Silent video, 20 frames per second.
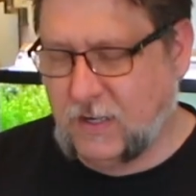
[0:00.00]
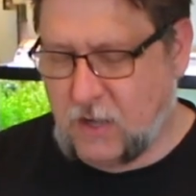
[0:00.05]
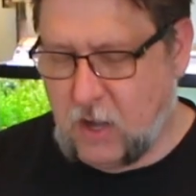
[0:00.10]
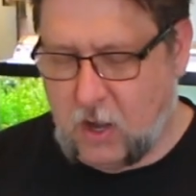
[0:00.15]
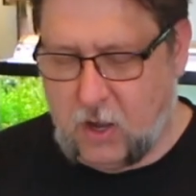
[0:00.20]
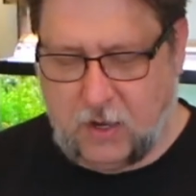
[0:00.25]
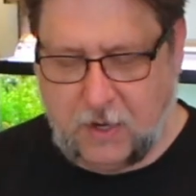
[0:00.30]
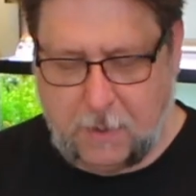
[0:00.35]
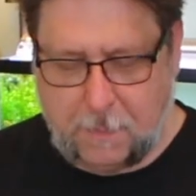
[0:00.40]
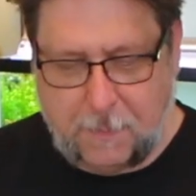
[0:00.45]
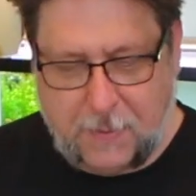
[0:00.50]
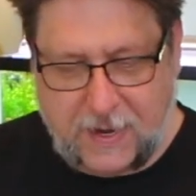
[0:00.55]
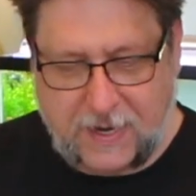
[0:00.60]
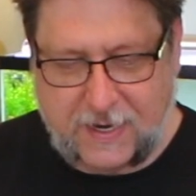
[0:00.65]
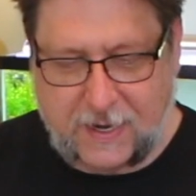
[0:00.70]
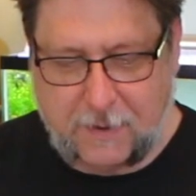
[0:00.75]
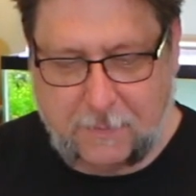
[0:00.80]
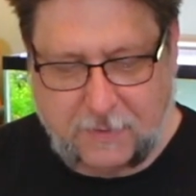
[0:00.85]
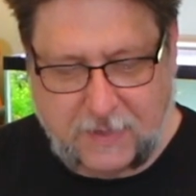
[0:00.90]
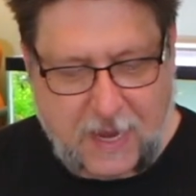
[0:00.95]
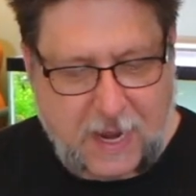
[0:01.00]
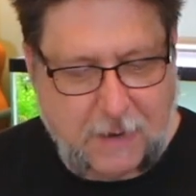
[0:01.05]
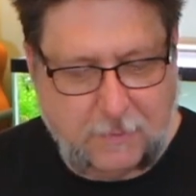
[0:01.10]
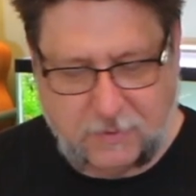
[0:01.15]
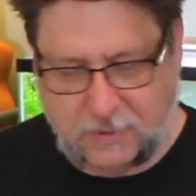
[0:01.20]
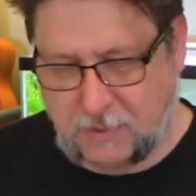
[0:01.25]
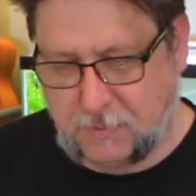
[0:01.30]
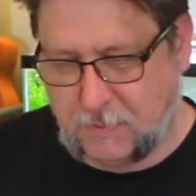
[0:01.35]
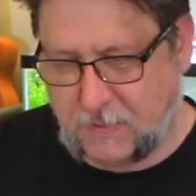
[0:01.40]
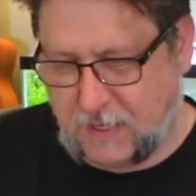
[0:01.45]
call it a pickup game
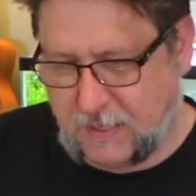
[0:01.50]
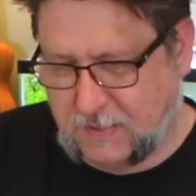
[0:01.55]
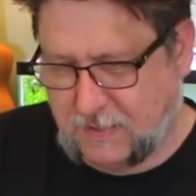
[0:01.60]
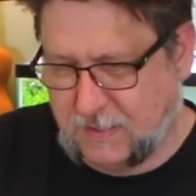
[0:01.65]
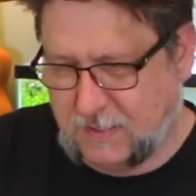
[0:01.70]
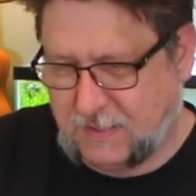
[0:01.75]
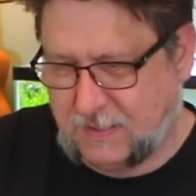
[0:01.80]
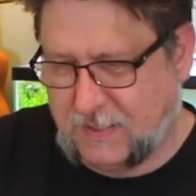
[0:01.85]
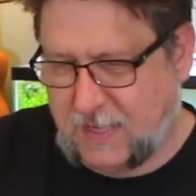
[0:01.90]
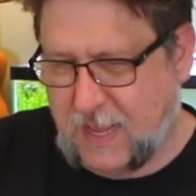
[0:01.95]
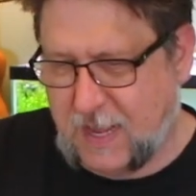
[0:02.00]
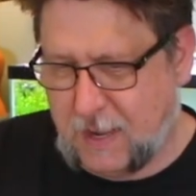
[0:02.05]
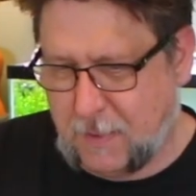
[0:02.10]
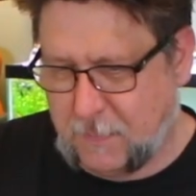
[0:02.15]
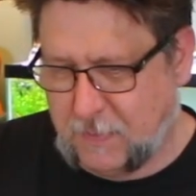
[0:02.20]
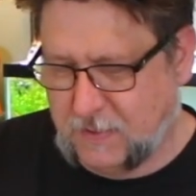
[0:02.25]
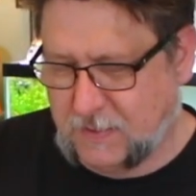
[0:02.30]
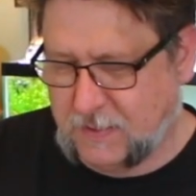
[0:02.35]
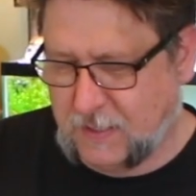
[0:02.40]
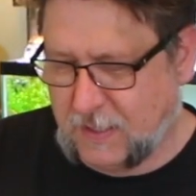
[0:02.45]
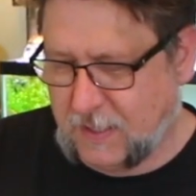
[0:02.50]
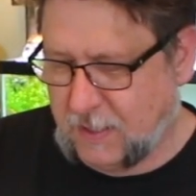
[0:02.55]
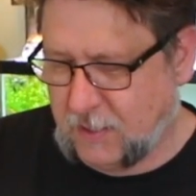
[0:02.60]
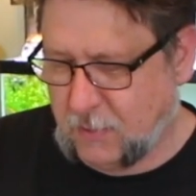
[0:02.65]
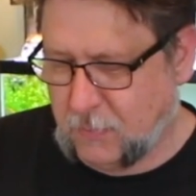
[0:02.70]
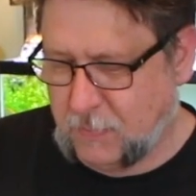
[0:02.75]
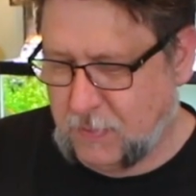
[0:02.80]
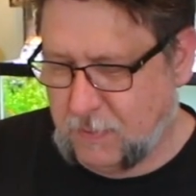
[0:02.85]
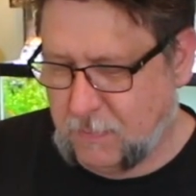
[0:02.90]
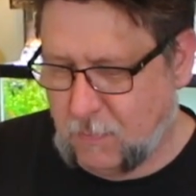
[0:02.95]
just because the setup is a
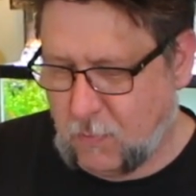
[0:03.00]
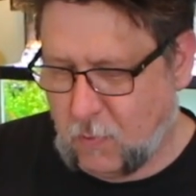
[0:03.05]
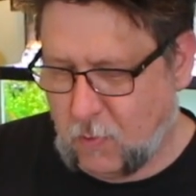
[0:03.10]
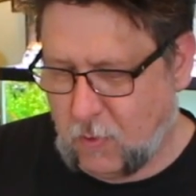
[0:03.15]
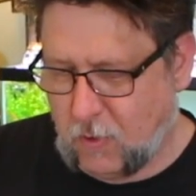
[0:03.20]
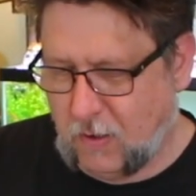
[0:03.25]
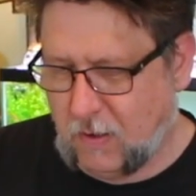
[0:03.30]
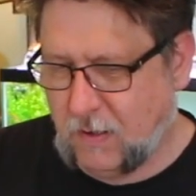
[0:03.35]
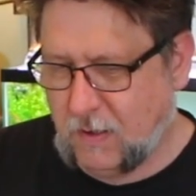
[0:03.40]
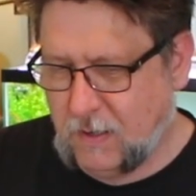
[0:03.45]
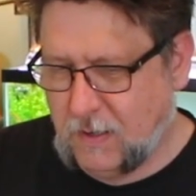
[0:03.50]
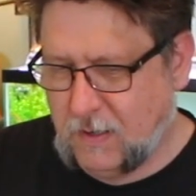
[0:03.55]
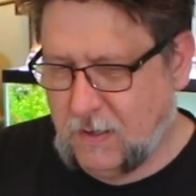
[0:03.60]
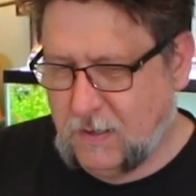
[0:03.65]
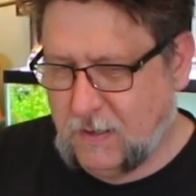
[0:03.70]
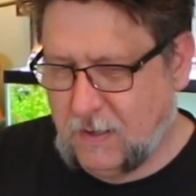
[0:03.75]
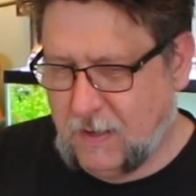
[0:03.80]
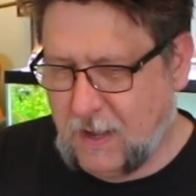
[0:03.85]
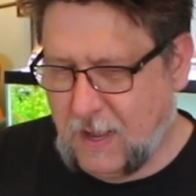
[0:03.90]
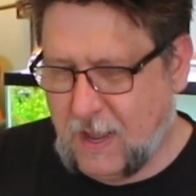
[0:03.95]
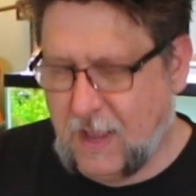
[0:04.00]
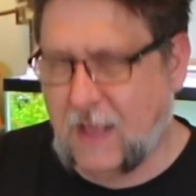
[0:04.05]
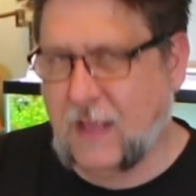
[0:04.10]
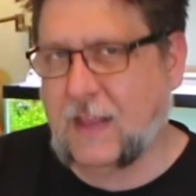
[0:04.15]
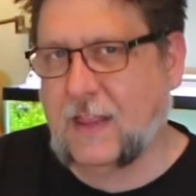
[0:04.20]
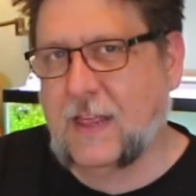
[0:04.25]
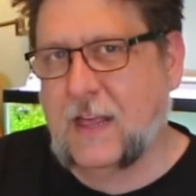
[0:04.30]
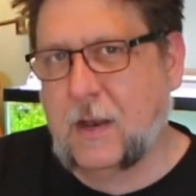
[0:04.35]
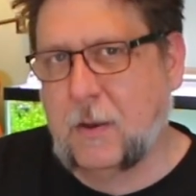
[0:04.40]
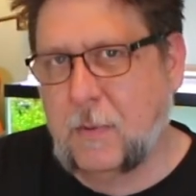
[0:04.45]
little bit more
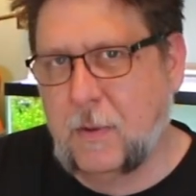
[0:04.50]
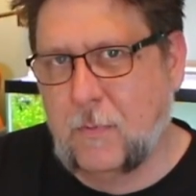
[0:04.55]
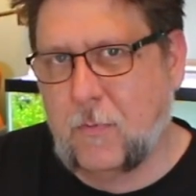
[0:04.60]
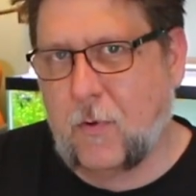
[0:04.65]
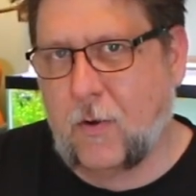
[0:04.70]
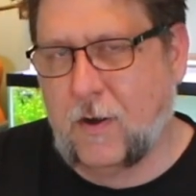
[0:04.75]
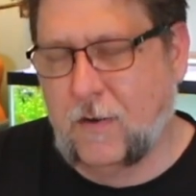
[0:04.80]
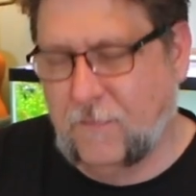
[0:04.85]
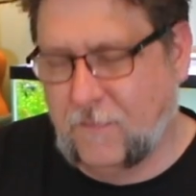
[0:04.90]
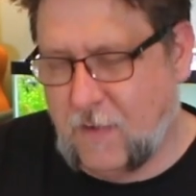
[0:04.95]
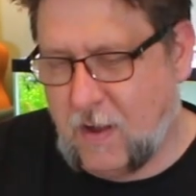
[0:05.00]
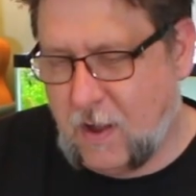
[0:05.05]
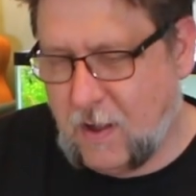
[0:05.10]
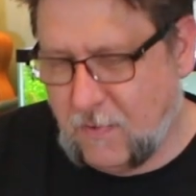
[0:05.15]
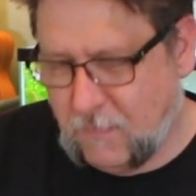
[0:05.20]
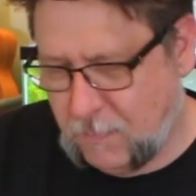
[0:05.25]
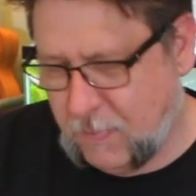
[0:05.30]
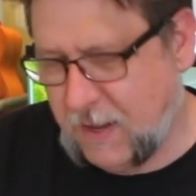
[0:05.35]
involved.